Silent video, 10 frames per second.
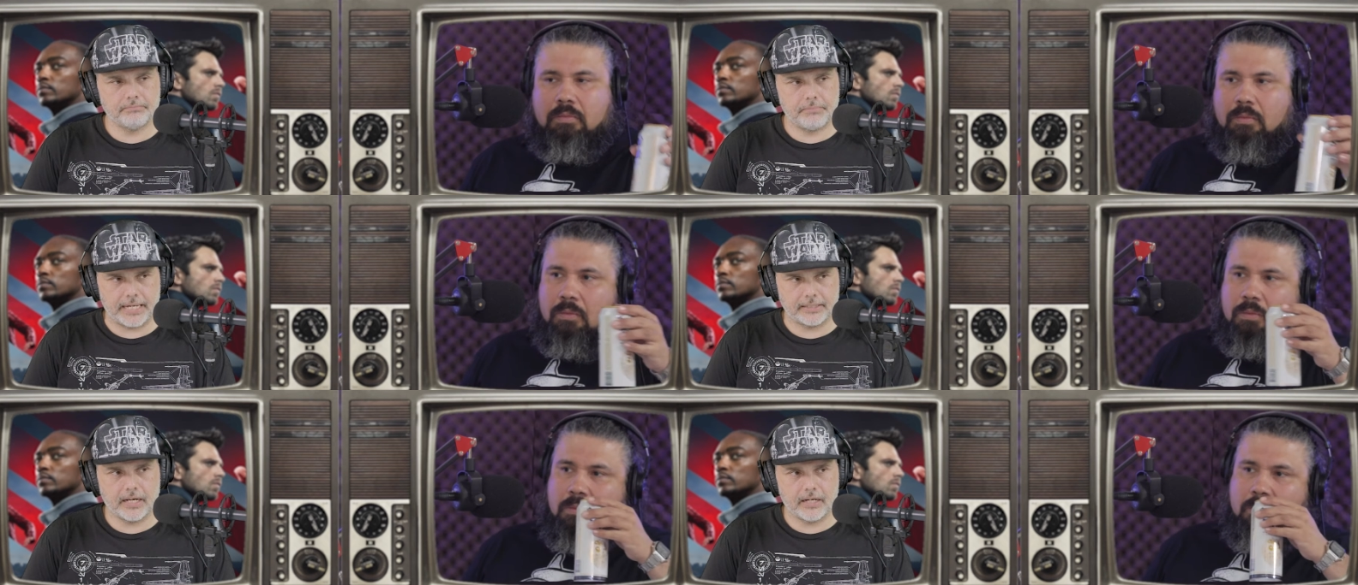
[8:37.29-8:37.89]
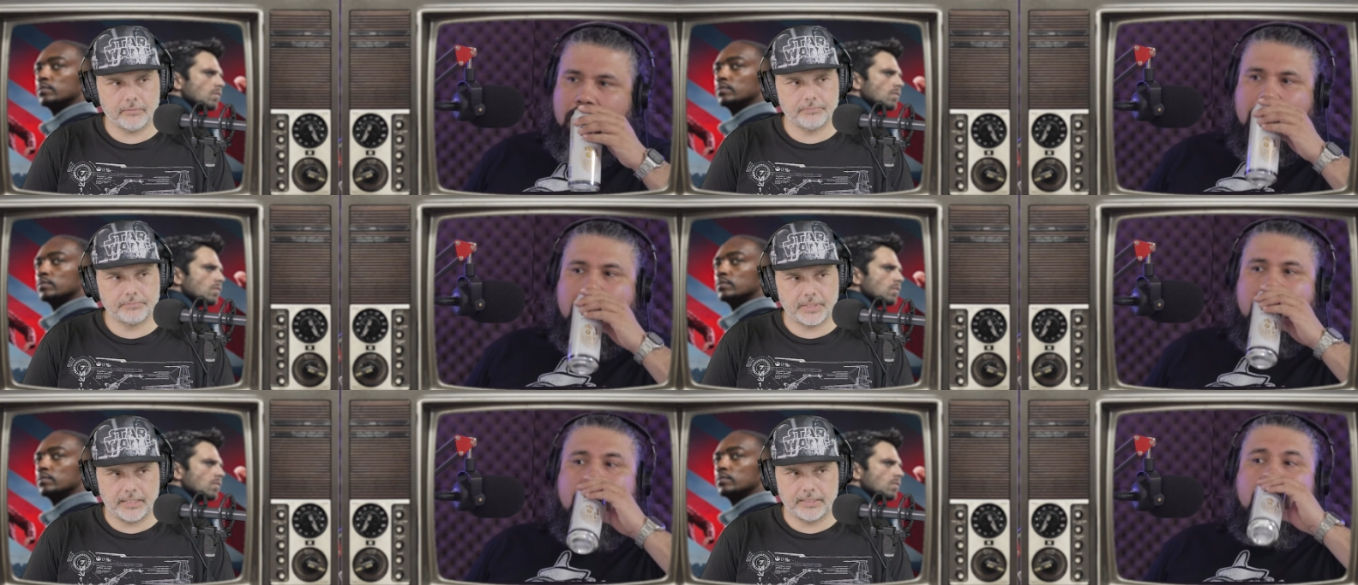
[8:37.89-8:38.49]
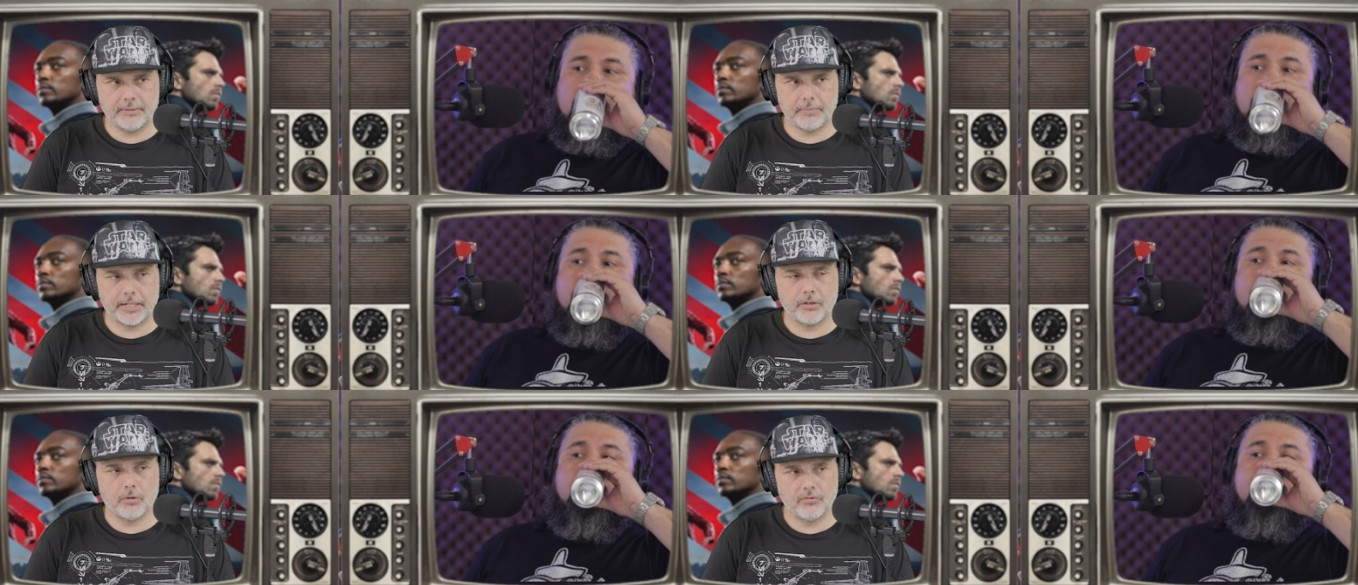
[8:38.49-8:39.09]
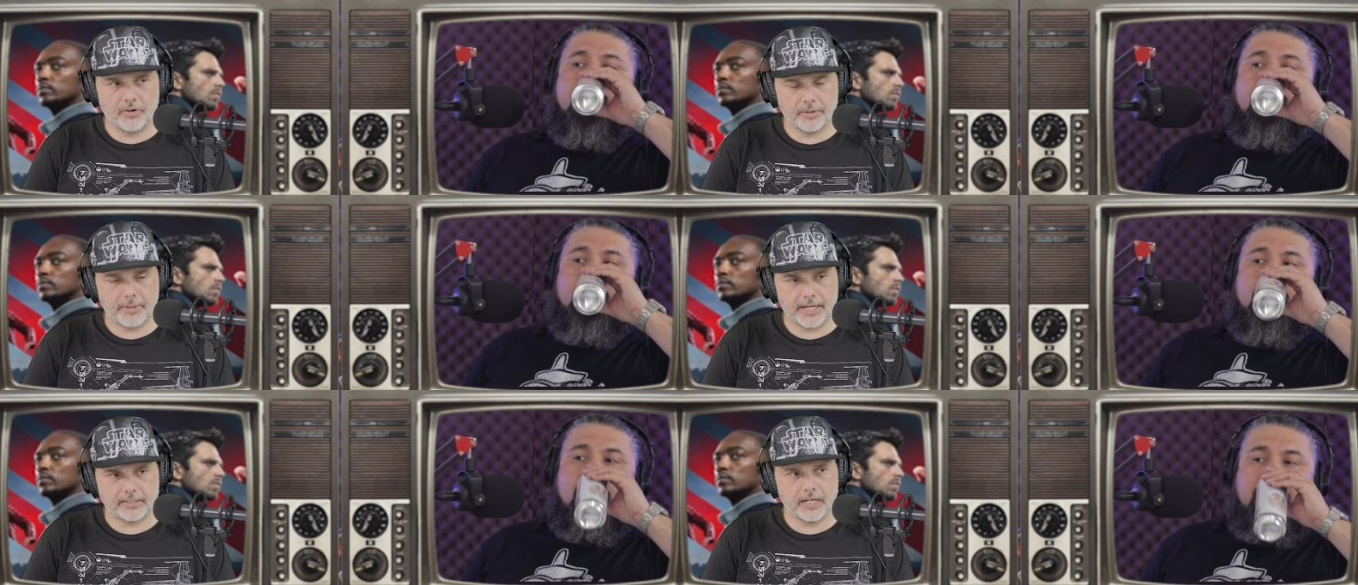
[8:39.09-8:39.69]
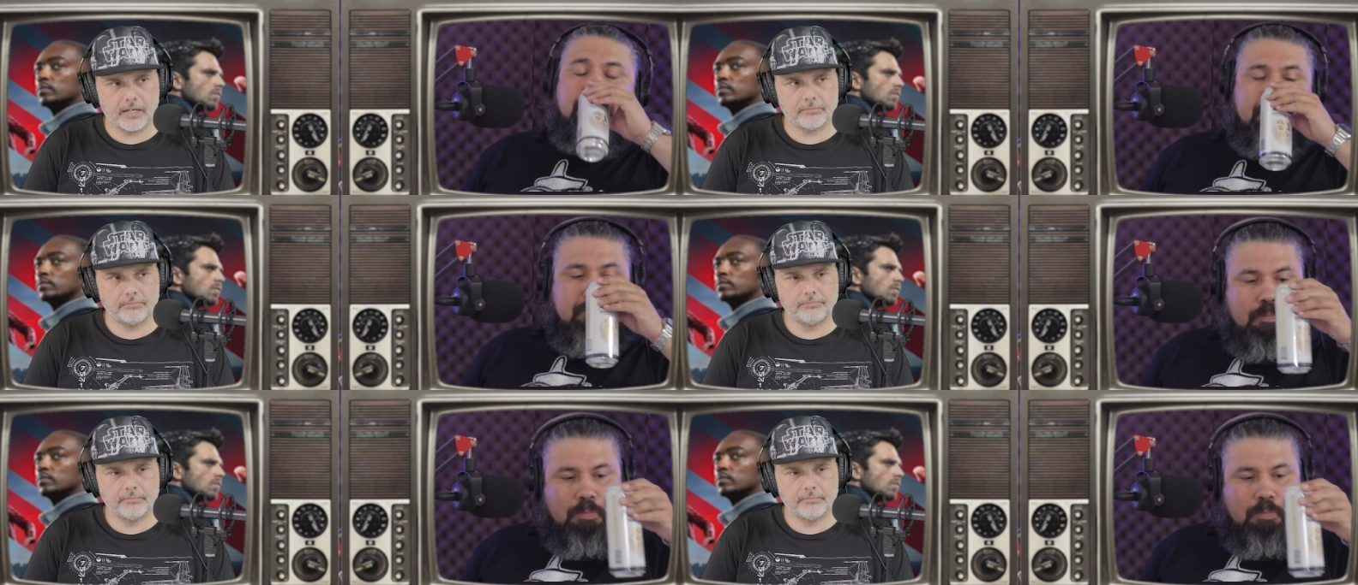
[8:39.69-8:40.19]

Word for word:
Speaker 1: bad cop, and he might go very bad cop.